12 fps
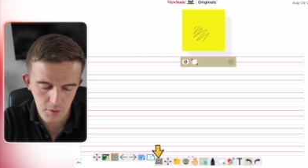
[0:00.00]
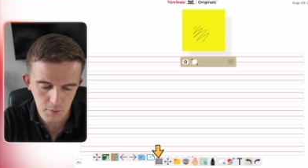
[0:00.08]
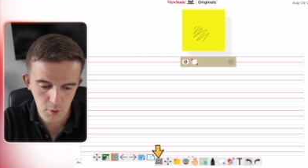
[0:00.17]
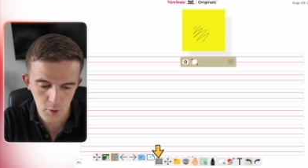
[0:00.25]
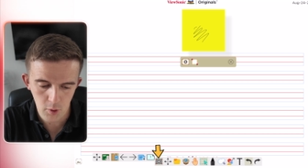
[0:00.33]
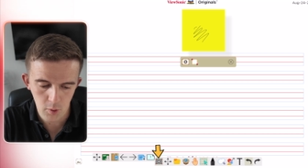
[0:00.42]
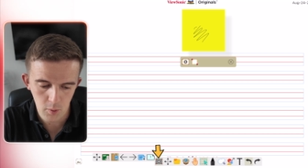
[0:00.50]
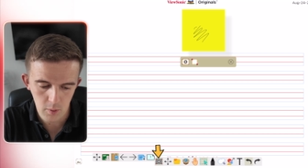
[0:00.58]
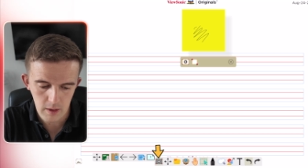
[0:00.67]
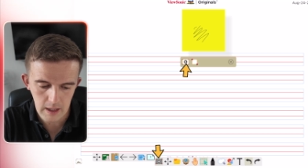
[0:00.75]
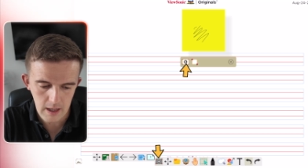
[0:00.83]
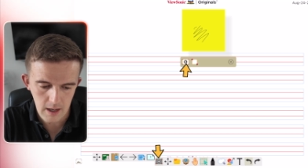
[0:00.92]
through
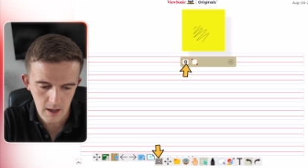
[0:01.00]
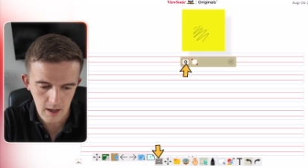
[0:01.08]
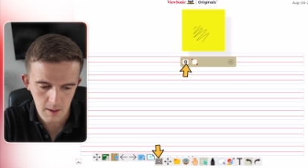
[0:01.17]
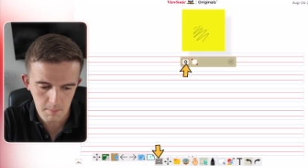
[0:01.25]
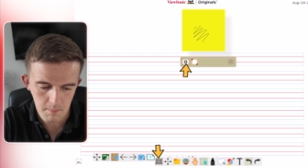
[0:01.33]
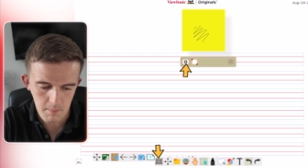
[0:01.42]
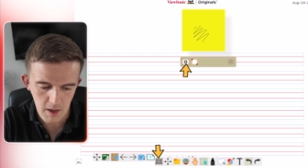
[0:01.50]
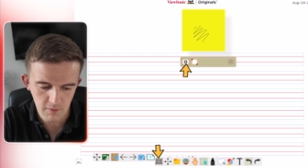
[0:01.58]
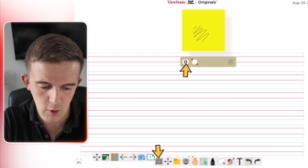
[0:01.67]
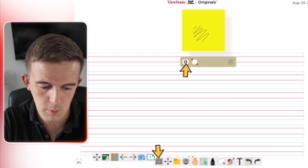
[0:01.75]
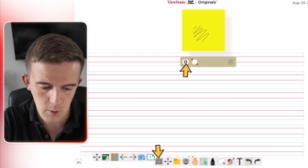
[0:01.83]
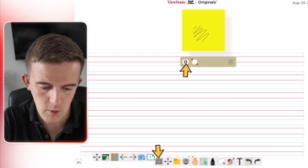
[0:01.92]
the uh, my
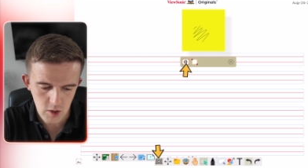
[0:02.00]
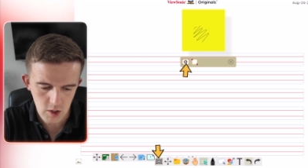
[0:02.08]
viewboard